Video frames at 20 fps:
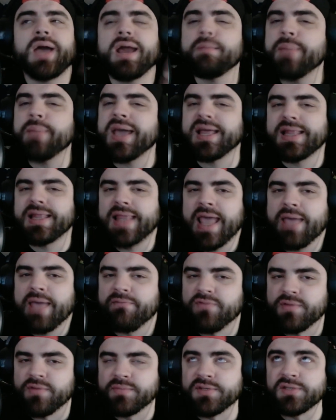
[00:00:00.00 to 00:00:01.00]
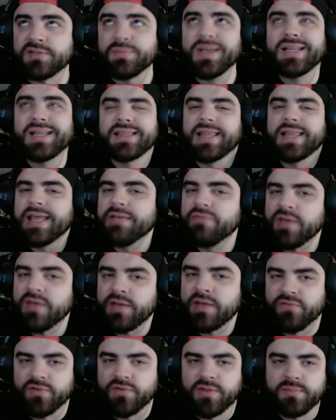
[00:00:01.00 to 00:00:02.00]
make a name for themselves, make a
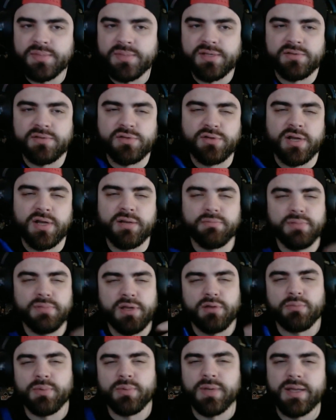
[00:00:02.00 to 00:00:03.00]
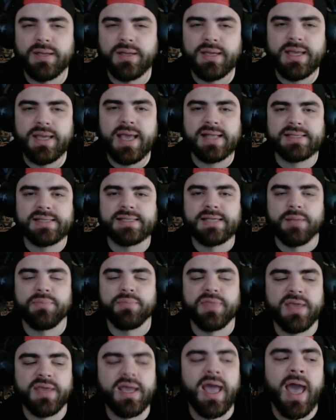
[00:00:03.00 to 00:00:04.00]
living for themselves, try and get
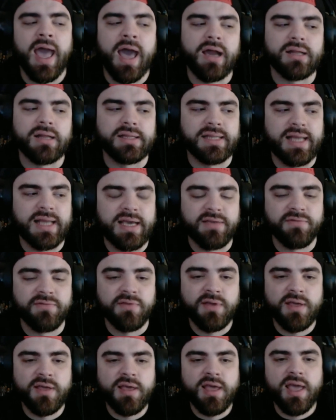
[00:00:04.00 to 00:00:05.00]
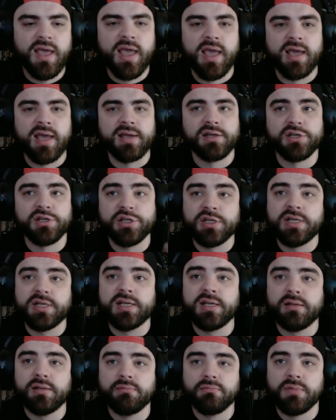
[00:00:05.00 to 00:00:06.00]
something out of life. And
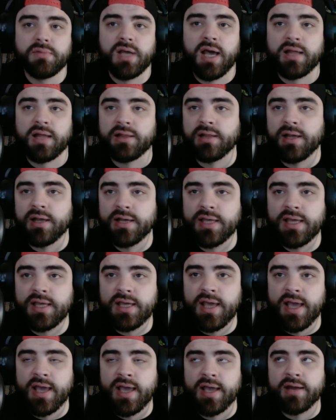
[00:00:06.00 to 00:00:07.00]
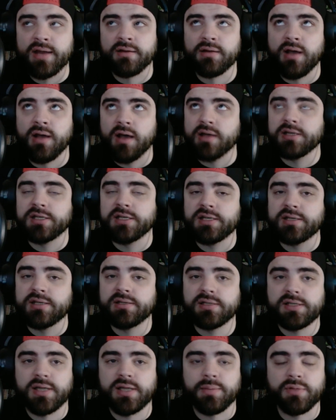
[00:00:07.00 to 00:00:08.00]
she got lucky, and Kanji
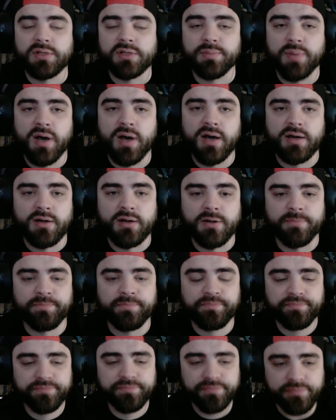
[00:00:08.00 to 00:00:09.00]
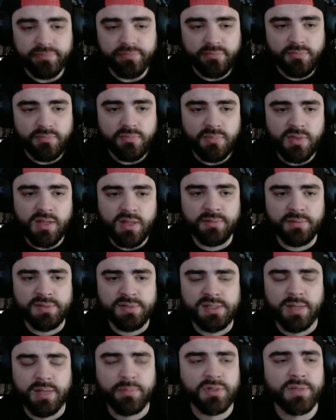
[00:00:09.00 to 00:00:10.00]
stumbled upon
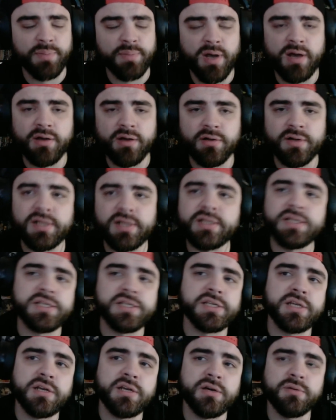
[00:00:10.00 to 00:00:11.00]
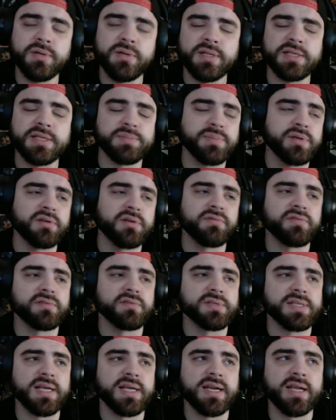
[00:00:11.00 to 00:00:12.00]
her in the snow in this beautiful
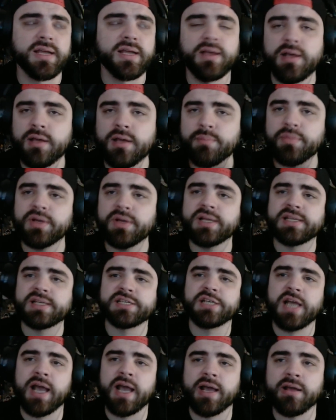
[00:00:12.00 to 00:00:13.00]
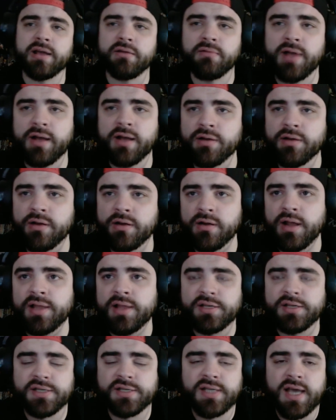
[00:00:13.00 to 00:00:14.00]
setting, put his jacket around her,
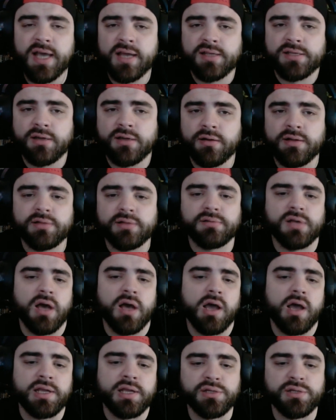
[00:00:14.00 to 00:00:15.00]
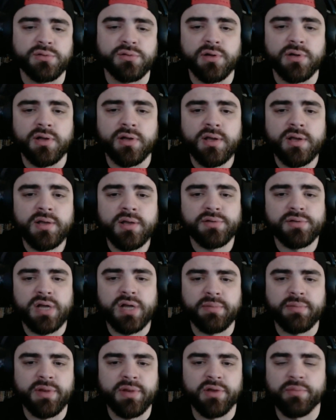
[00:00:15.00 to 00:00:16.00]
and just kind of started talking to her, trying
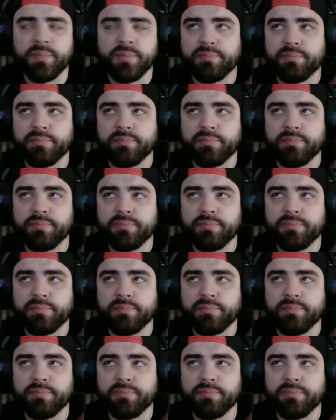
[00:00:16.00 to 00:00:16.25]
to,